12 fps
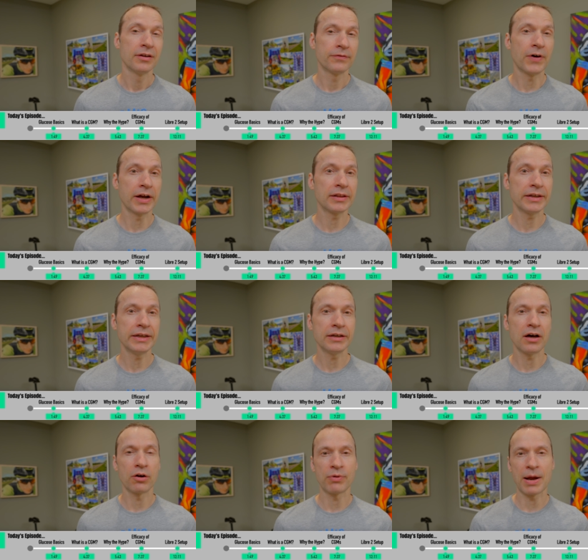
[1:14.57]
Finally,
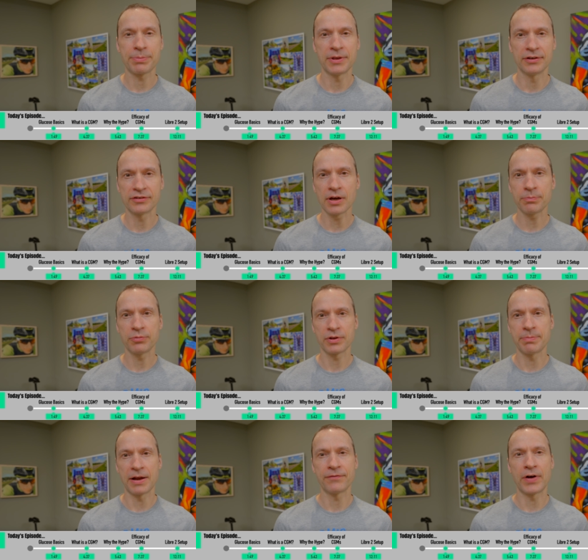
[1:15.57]
I'll wrap things up
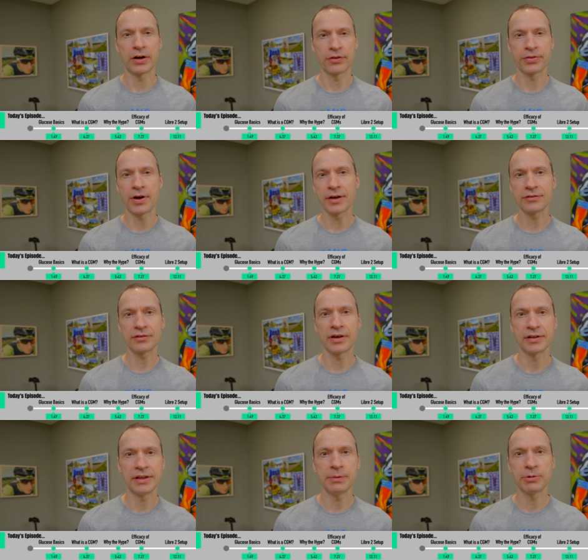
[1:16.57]
with my final thoughts
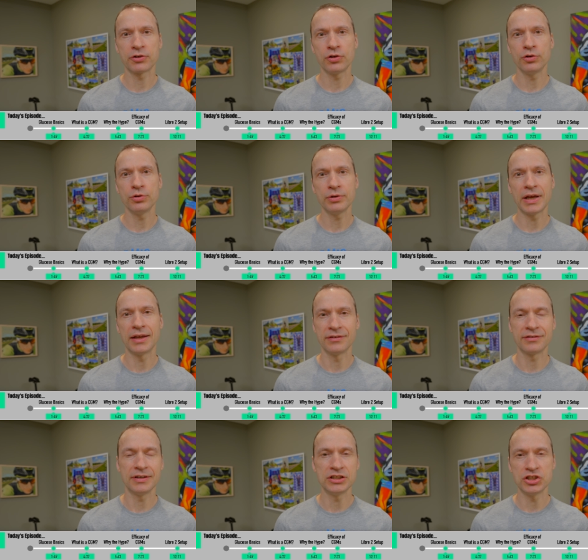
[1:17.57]
on the Libre 2 and
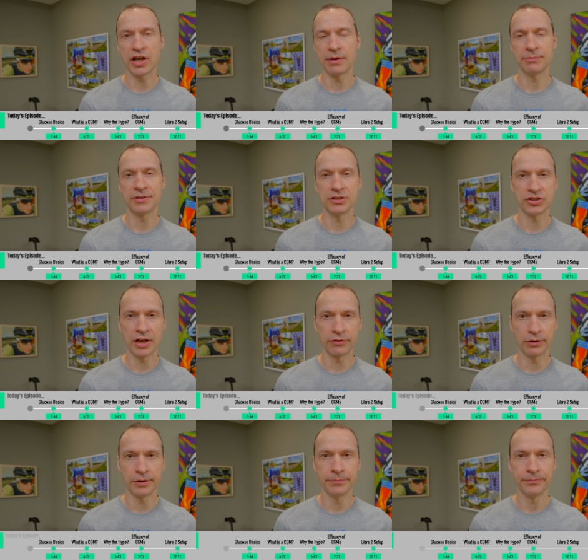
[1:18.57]
CGMs in
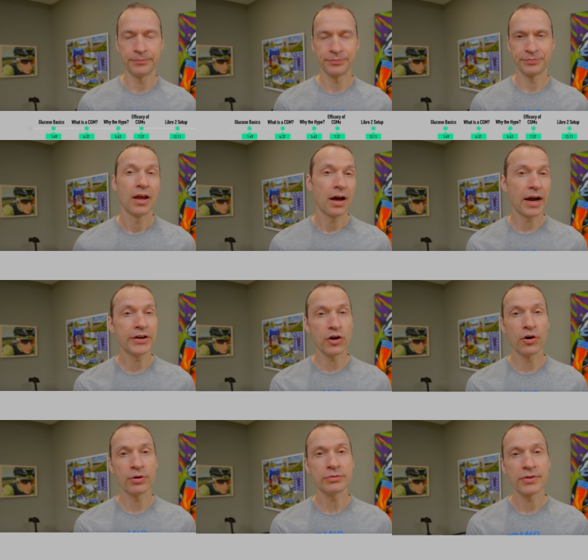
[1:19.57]
general. I
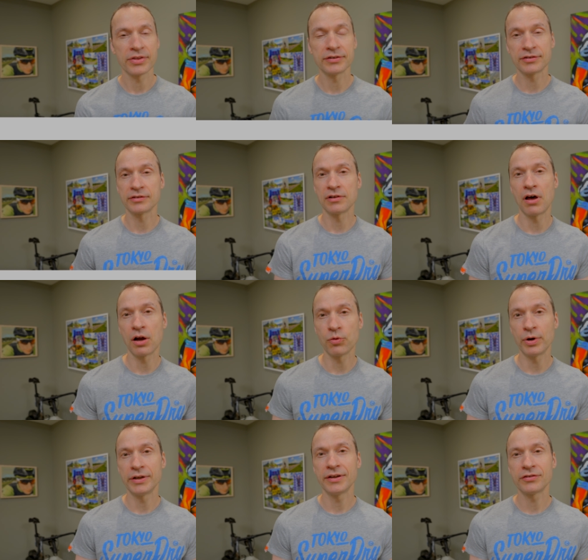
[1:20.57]
know this is a long
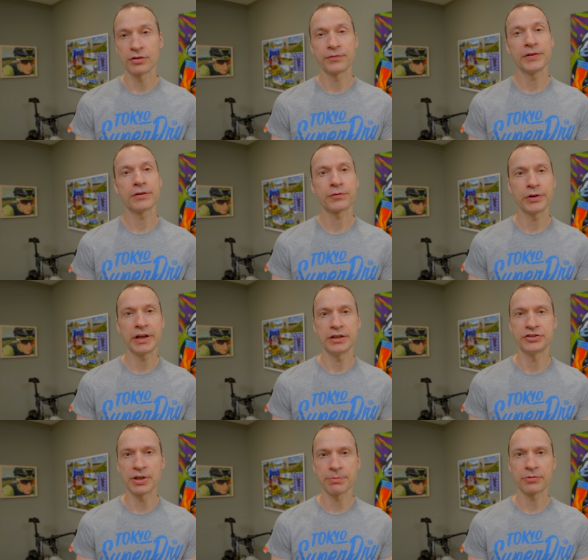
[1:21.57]
one, so feel free to
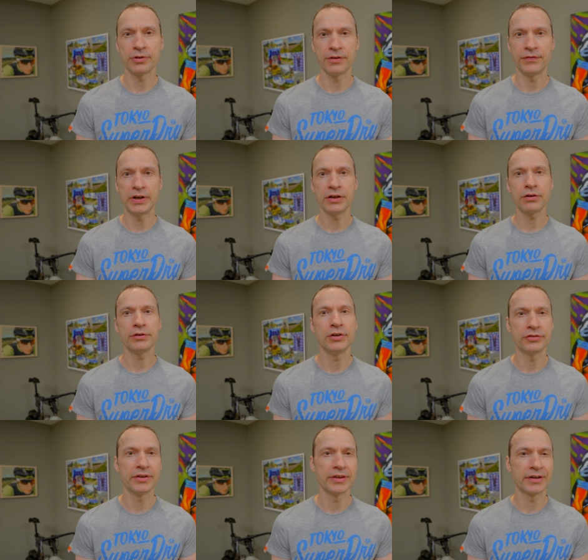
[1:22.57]
jump through the video
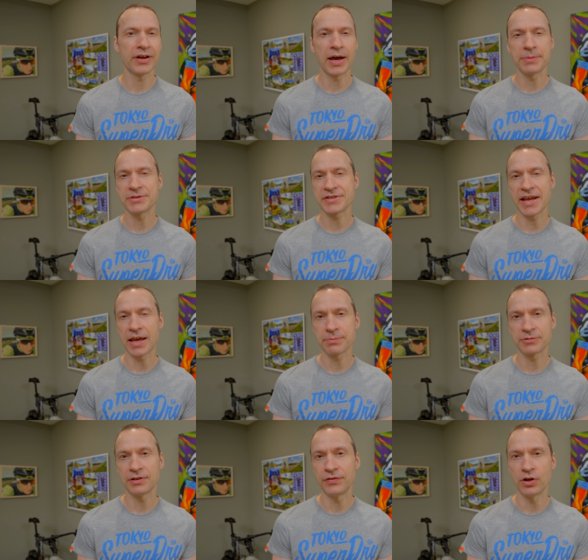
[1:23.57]
using the
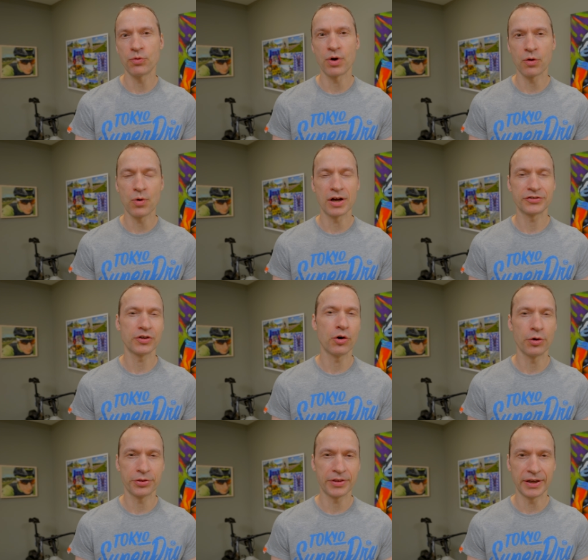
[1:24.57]
timestamps if you don't want to watch the
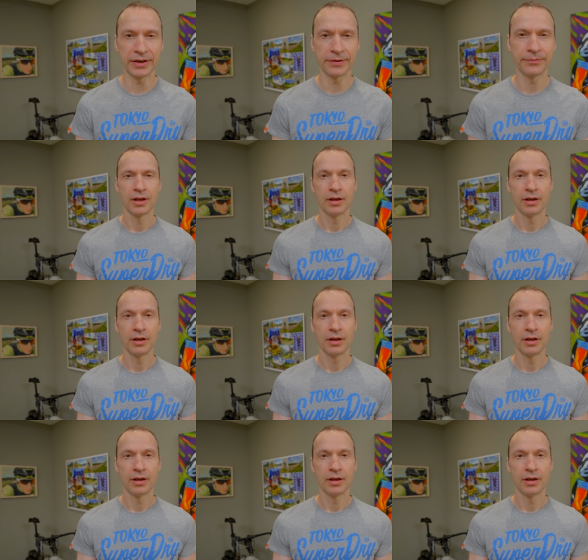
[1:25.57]
whole thing.